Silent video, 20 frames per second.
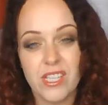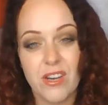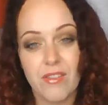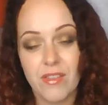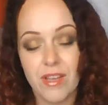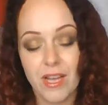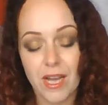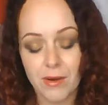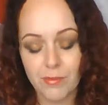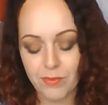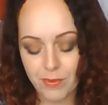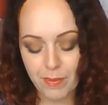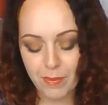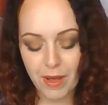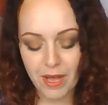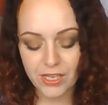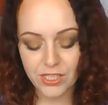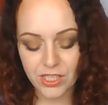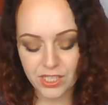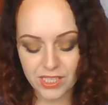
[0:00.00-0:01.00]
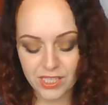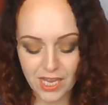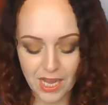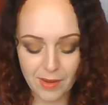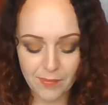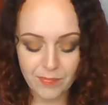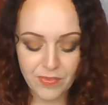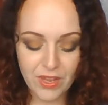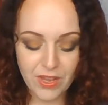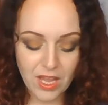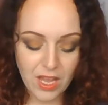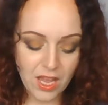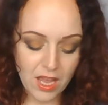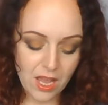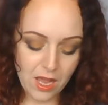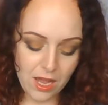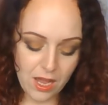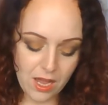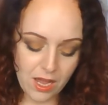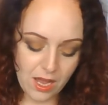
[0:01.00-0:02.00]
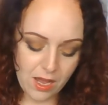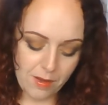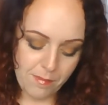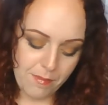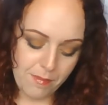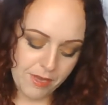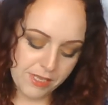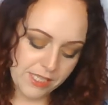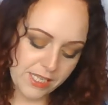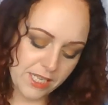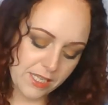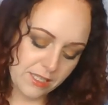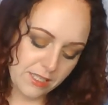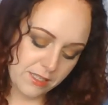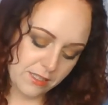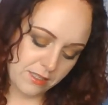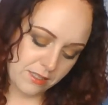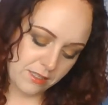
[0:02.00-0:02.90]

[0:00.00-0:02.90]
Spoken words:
I don't think I'd repurchase that.